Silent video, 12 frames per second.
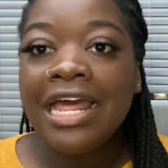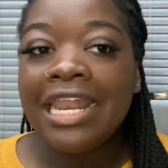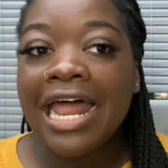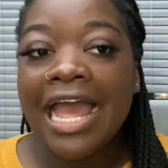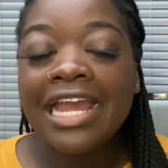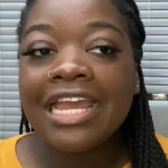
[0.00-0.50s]

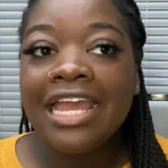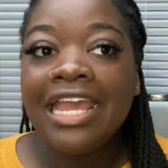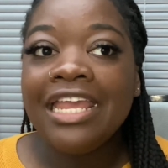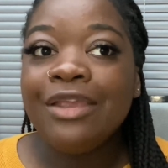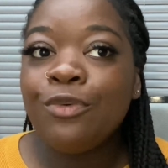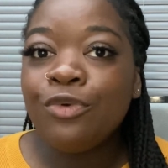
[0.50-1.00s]
Like,
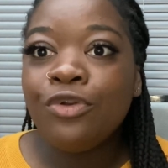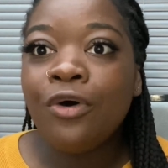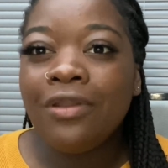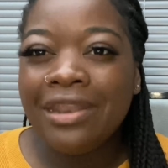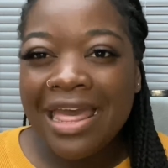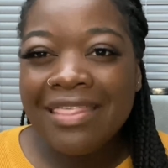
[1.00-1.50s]
He will
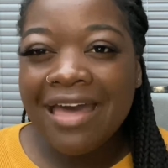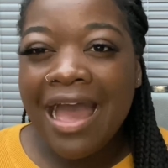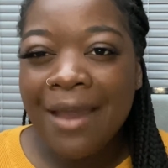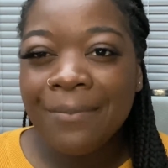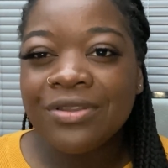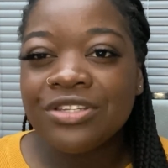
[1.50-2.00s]
not let that
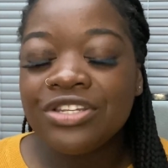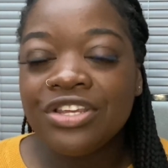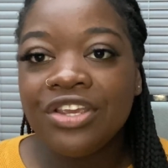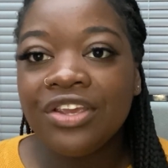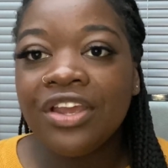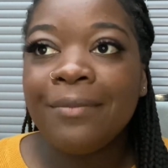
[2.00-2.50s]
happen to
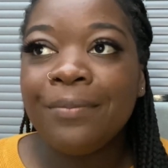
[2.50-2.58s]
you,